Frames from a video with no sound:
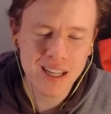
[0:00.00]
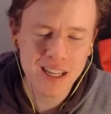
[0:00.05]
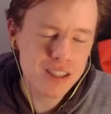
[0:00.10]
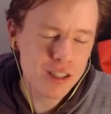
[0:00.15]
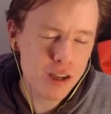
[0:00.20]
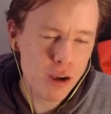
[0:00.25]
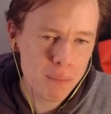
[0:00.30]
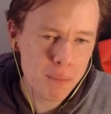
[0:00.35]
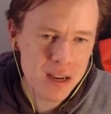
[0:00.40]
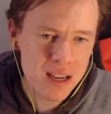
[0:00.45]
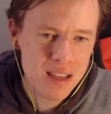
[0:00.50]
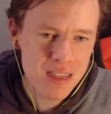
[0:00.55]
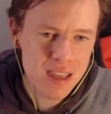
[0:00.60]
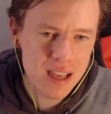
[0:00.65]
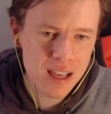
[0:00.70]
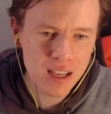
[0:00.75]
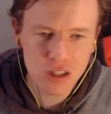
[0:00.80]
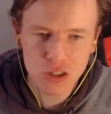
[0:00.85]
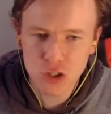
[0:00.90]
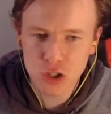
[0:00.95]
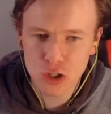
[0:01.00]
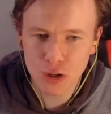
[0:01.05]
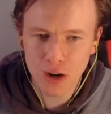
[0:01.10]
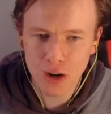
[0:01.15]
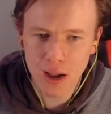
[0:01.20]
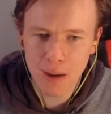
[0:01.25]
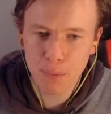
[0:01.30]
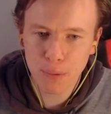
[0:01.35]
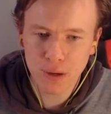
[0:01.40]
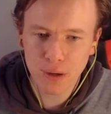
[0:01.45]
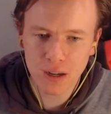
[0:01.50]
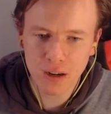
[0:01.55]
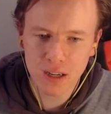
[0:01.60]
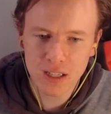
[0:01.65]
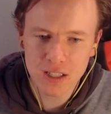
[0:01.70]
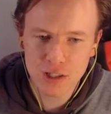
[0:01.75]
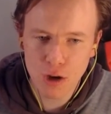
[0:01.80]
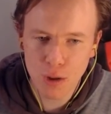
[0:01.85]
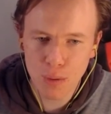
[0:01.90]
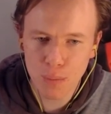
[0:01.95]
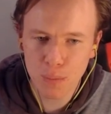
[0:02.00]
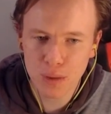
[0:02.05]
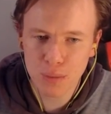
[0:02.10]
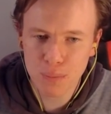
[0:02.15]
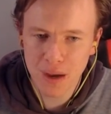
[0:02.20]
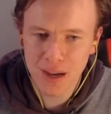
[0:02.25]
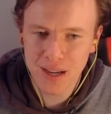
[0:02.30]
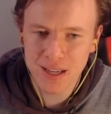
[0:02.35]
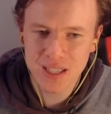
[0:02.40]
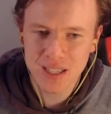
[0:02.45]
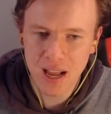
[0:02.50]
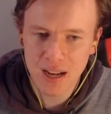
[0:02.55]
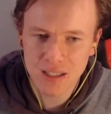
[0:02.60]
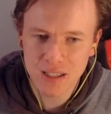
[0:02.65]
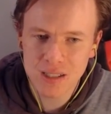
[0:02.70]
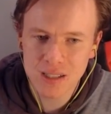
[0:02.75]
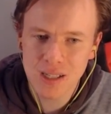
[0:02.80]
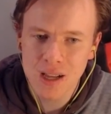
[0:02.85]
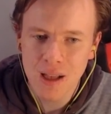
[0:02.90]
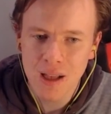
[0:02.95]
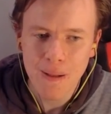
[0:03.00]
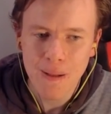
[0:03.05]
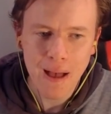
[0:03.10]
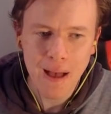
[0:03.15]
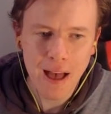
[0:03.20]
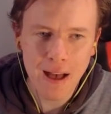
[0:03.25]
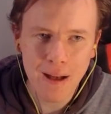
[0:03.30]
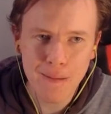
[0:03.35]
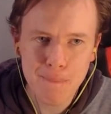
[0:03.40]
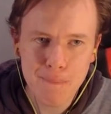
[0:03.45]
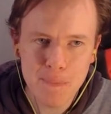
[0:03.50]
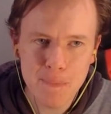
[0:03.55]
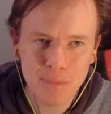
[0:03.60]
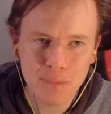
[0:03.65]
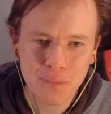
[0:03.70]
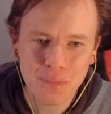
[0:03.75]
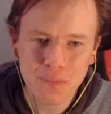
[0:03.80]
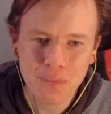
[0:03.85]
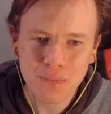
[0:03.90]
he's got me thinking, should I bring an Ice Golem with my attacks? Um,